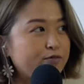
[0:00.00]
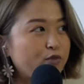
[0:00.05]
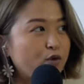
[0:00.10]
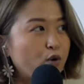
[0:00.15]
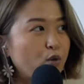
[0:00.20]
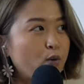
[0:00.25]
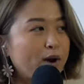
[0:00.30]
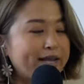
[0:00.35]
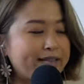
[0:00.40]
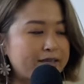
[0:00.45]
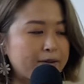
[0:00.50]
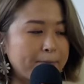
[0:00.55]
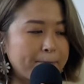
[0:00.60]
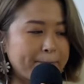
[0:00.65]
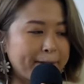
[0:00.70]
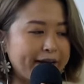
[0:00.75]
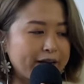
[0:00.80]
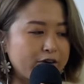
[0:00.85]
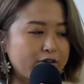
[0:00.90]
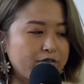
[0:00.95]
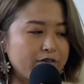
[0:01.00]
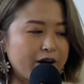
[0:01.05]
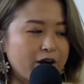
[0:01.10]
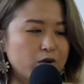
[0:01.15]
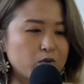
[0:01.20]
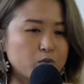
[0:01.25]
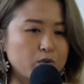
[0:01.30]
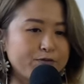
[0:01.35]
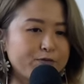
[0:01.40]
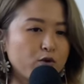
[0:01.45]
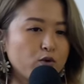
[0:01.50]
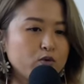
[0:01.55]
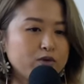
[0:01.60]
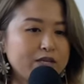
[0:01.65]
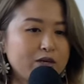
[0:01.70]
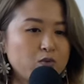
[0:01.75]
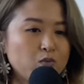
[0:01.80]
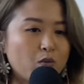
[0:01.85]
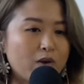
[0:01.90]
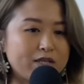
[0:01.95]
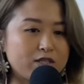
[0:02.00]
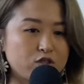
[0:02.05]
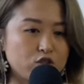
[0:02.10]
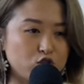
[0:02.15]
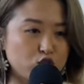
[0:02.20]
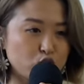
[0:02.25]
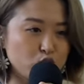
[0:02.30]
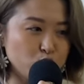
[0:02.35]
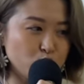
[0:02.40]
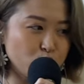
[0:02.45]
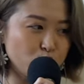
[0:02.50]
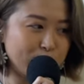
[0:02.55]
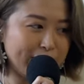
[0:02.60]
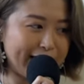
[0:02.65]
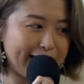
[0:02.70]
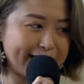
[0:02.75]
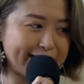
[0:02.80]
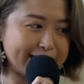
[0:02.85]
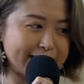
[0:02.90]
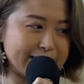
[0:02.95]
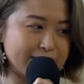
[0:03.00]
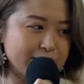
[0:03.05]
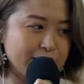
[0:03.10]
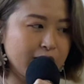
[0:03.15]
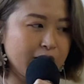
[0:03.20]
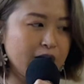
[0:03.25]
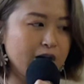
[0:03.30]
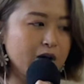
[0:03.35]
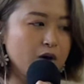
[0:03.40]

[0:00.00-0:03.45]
role at the background with only one to two lines